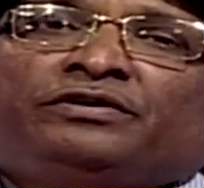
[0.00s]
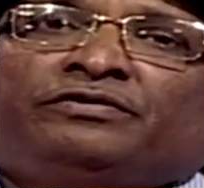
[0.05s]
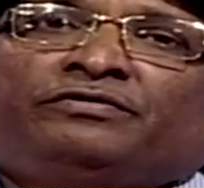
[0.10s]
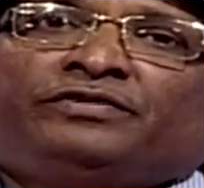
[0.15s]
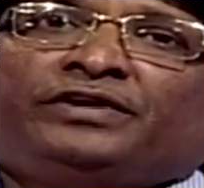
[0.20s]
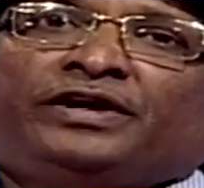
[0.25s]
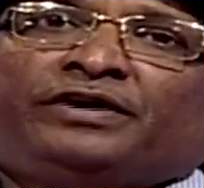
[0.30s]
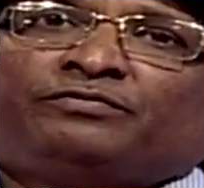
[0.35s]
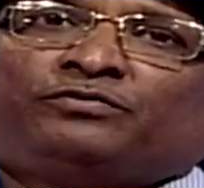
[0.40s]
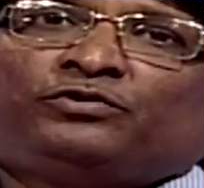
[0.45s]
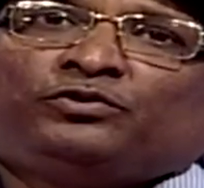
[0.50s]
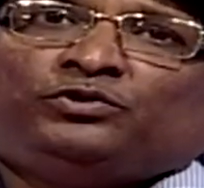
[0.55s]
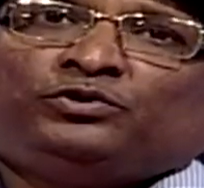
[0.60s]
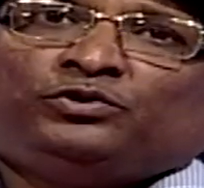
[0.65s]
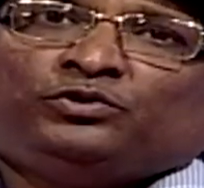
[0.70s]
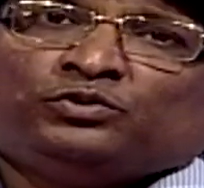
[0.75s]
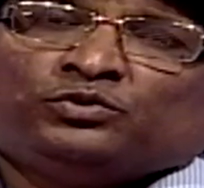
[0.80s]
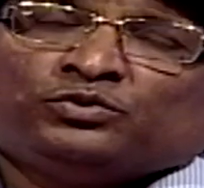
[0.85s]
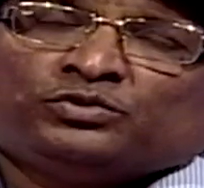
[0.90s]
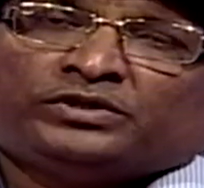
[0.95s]
we have to
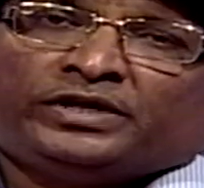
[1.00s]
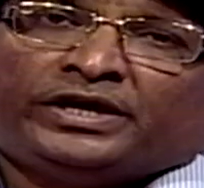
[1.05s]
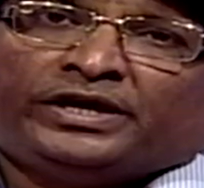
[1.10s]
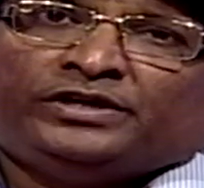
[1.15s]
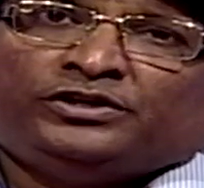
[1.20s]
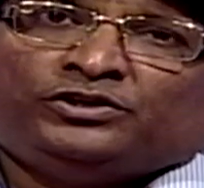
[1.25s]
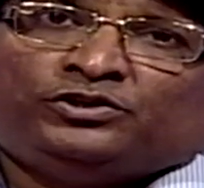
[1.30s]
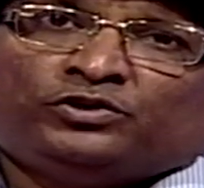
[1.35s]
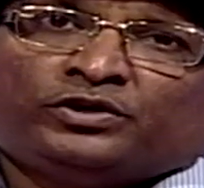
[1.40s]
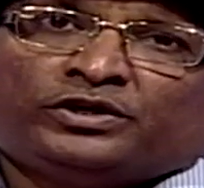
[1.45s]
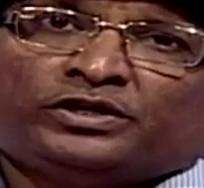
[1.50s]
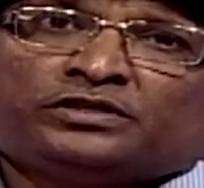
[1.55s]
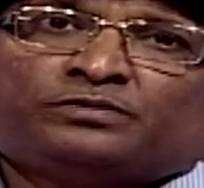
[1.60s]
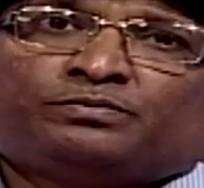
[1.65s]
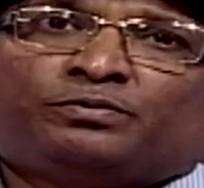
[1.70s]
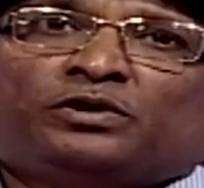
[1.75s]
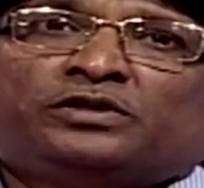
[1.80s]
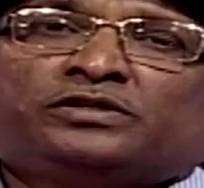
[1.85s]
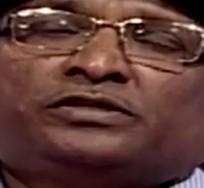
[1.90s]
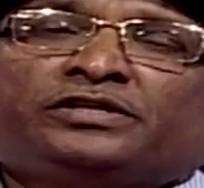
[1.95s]
use the insurance
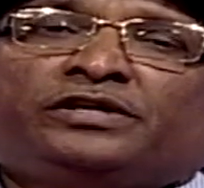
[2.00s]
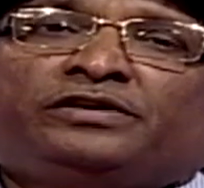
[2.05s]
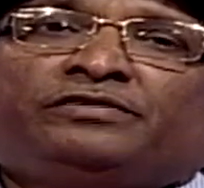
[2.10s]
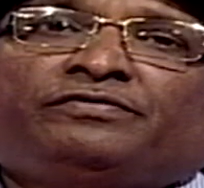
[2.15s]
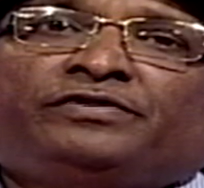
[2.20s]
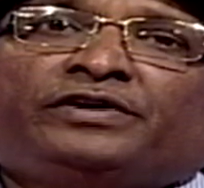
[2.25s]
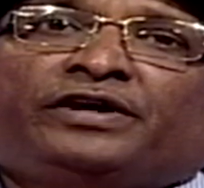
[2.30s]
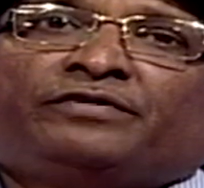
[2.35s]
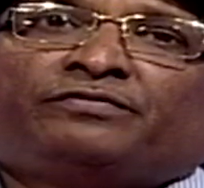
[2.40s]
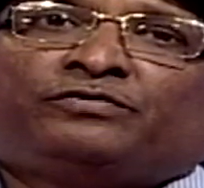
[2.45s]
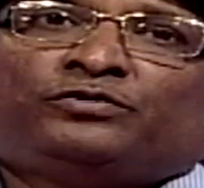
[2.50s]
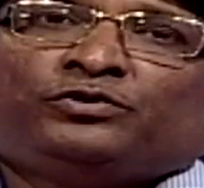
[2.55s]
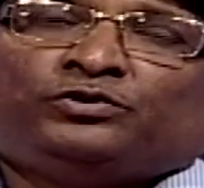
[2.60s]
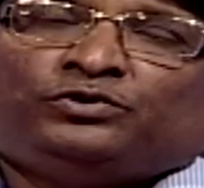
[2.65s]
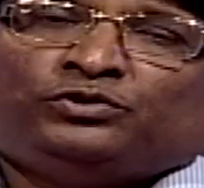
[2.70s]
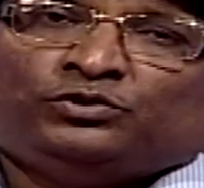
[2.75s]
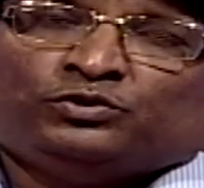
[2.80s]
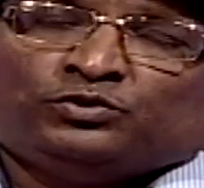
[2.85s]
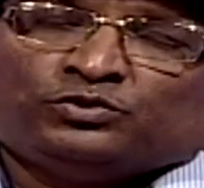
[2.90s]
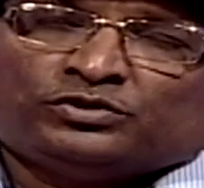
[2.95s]
policy, we have to
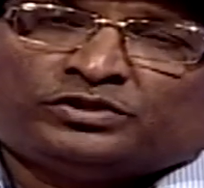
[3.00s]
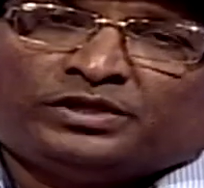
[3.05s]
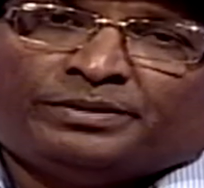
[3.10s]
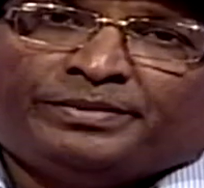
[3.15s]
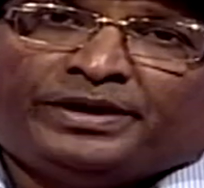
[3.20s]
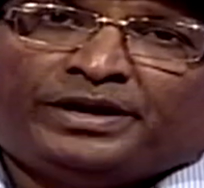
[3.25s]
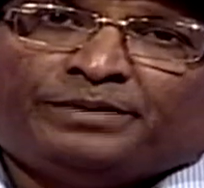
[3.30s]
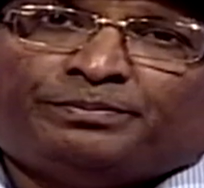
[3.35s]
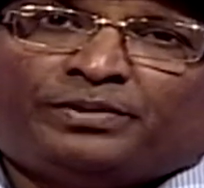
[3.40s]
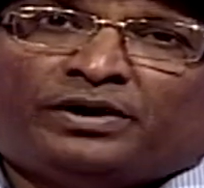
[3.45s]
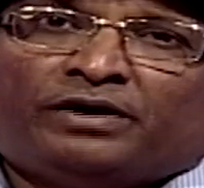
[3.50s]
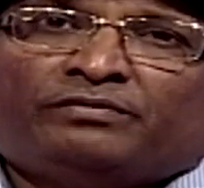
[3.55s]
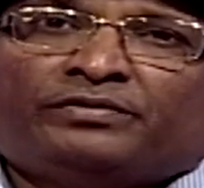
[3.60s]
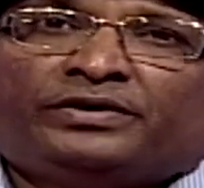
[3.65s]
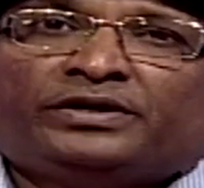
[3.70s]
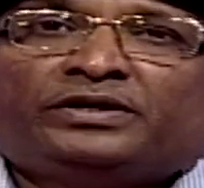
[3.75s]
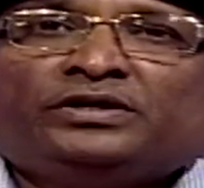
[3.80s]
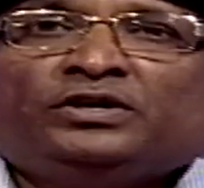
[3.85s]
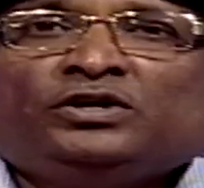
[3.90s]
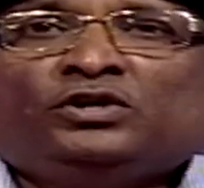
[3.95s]
use the
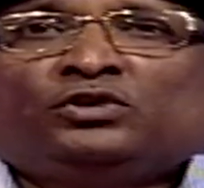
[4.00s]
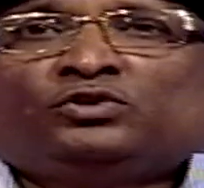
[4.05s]
manpower.